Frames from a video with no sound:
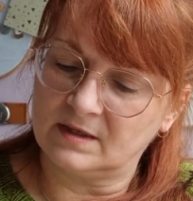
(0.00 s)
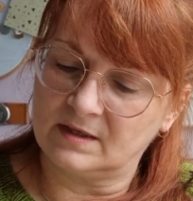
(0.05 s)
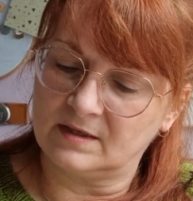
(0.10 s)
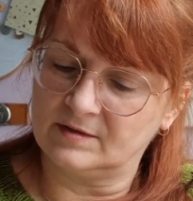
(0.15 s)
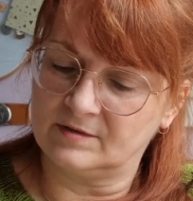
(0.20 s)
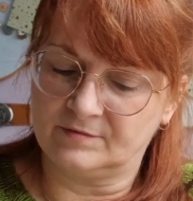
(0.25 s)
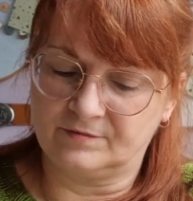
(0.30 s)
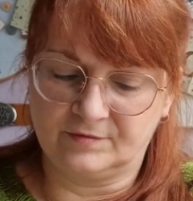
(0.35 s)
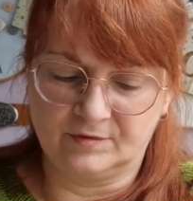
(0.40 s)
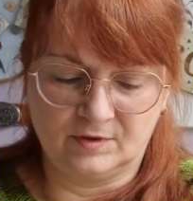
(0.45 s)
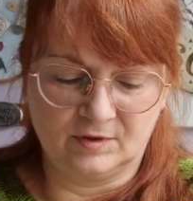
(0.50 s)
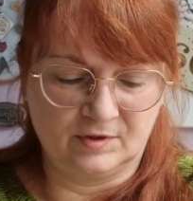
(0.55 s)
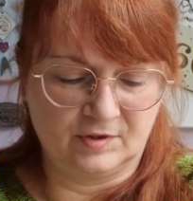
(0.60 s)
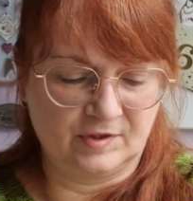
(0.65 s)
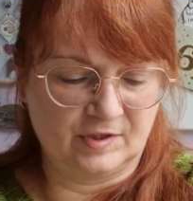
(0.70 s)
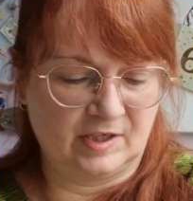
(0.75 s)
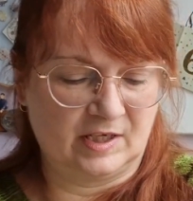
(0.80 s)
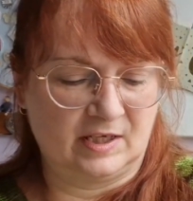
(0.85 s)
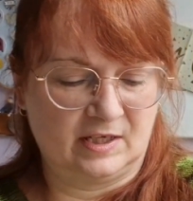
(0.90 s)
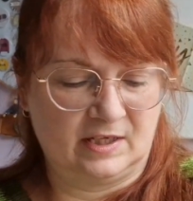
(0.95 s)
as full
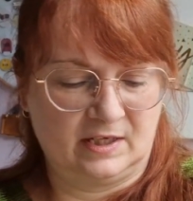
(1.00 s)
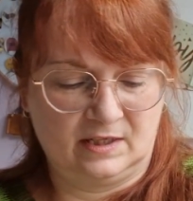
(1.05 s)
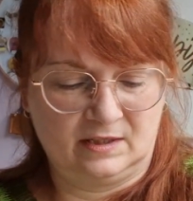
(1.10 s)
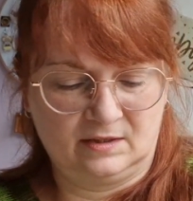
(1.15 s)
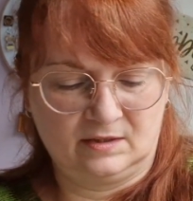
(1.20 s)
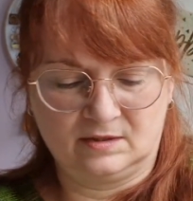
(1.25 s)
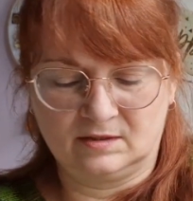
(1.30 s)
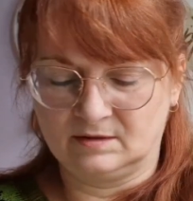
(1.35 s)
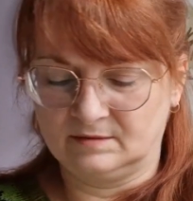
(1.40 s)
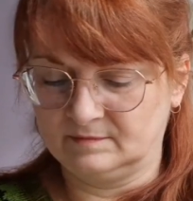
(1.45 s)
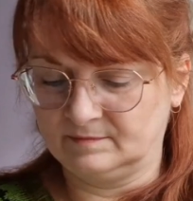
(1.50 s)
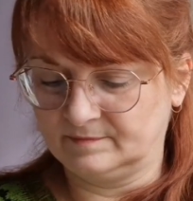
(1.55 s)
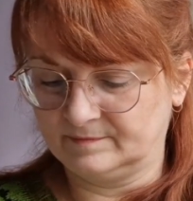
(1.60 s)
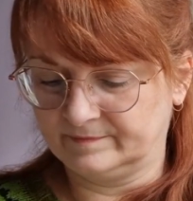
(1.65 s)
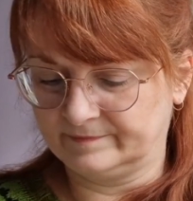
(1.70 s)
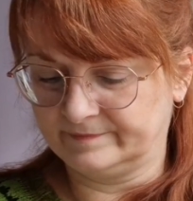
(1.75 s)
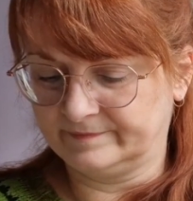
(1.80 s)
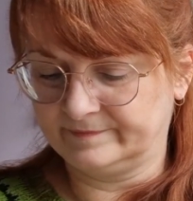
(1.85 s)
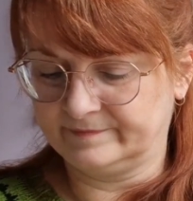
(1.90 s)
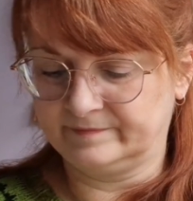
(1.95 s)
skeins.
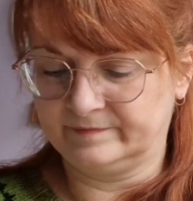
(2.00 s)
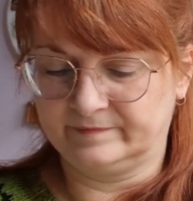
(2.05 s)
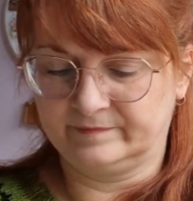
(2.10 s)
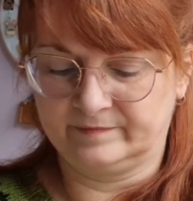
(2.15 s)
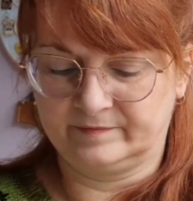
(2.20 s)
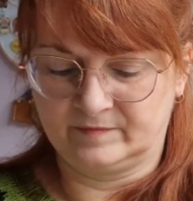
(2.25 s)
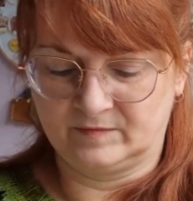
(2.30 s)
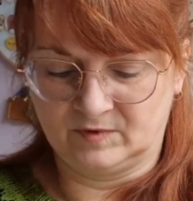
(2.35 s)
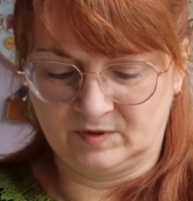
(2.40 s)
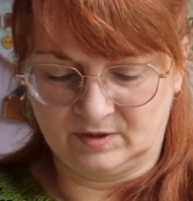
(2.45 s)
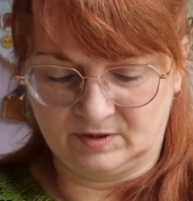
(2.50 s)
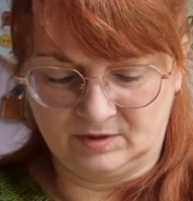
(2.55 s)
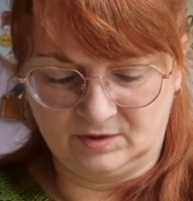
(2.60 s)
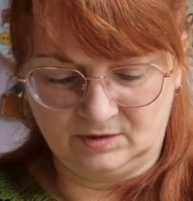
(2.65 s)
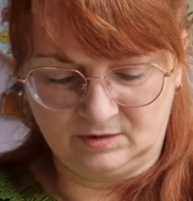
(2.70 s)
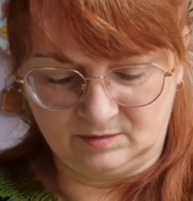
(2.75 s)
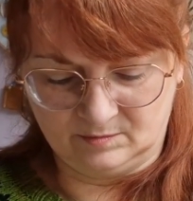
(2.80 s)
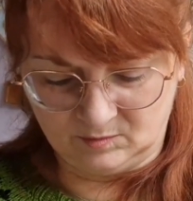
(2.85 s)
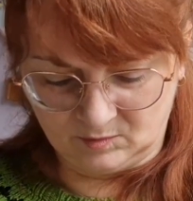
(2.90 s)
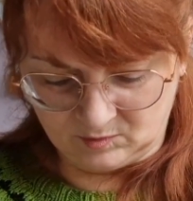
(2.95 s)
I could
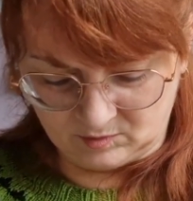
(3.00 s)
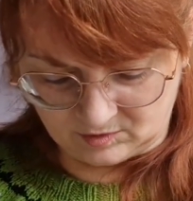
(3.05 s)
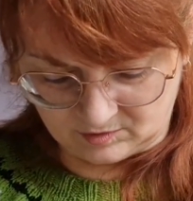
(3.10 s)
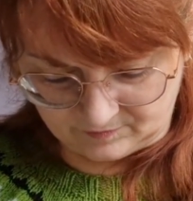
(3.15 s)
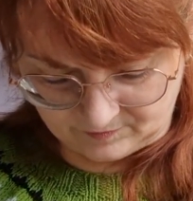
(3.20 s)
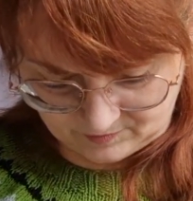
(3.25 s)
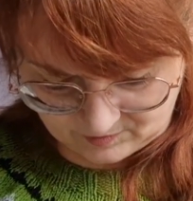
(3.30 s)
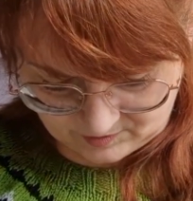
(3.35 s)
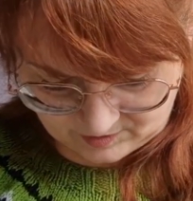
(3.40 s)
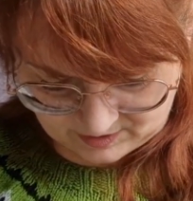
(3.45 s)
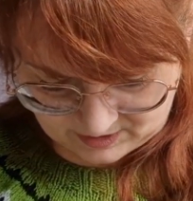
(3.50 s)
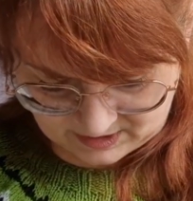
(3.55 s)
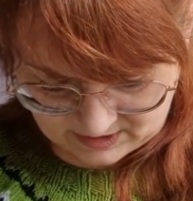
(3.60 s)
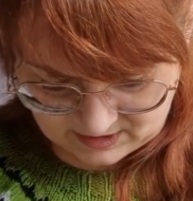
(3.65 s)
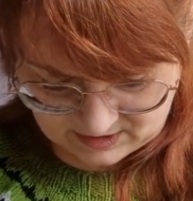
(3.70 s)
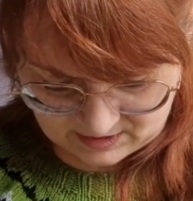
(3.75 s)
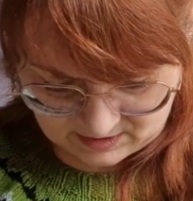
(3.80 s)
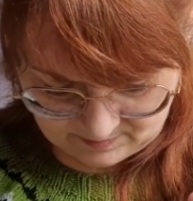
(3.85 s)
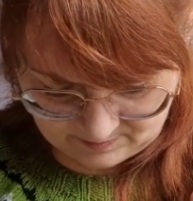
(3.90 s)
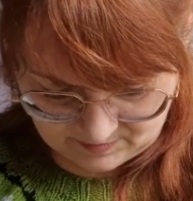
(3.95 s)
do them all as full
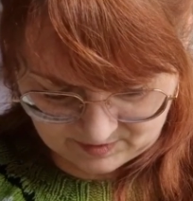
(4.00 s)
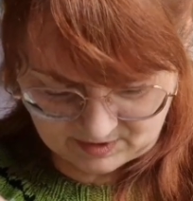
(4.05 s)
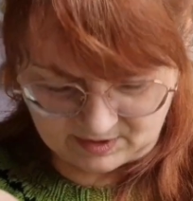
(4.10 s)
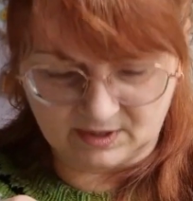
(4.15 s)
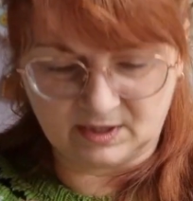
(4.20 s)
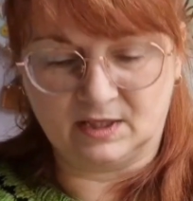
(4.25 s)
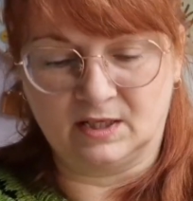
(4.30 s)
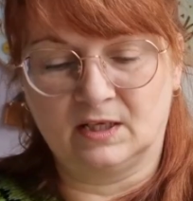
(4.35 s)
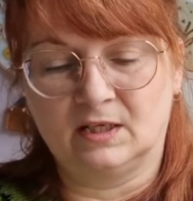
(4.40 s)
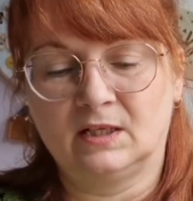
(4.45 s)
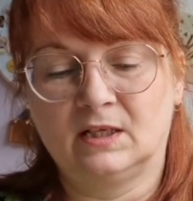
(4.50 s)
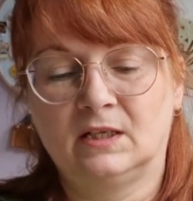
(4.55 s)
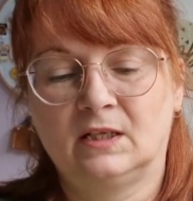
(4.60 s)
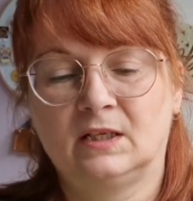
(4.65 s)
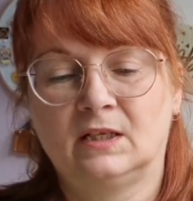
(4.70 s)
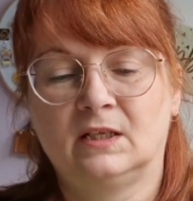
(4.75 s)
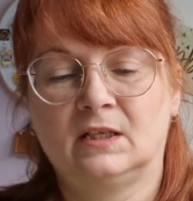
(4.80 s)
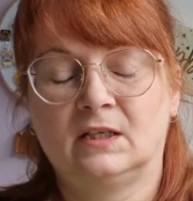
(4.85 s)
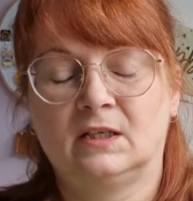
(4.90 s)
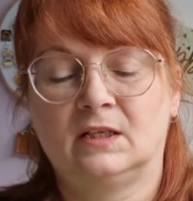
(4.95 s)
skeins, come to that.
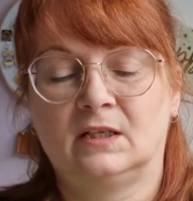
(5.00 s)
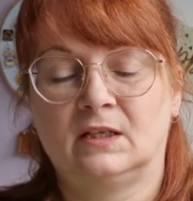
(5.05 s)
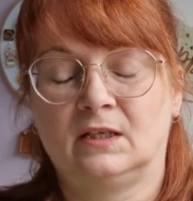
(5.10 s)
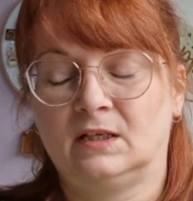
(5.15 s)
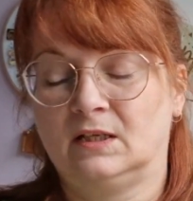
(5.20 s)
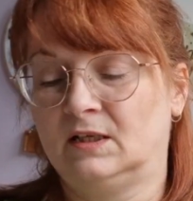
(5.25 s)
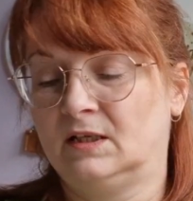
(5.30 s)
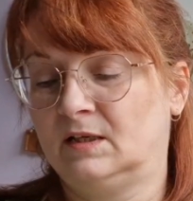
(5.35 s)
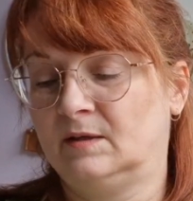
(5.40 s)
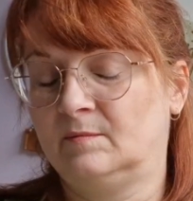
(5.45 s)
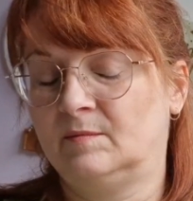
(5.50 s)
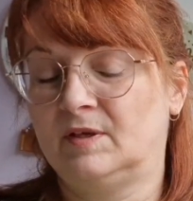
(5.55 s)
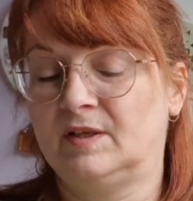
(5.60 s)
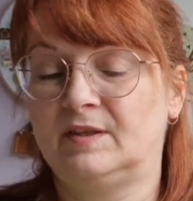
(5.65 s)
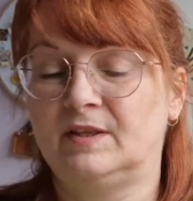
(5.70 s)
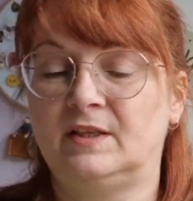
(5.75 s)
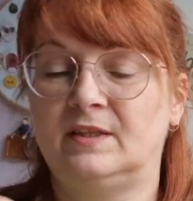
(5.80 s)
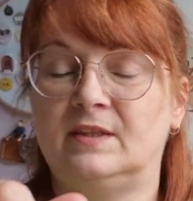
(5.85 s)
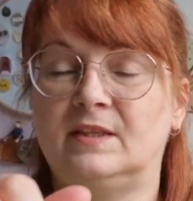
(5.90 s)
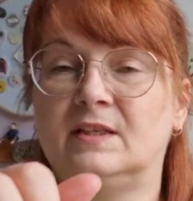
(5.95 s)

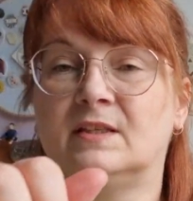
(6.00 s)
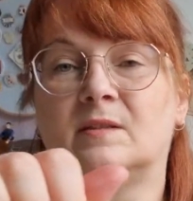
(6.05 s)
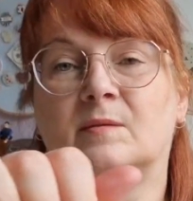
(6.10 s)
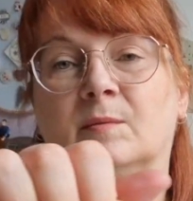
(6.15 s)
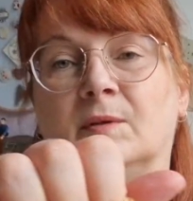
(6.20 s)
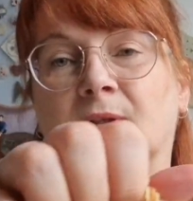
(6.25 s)
And then this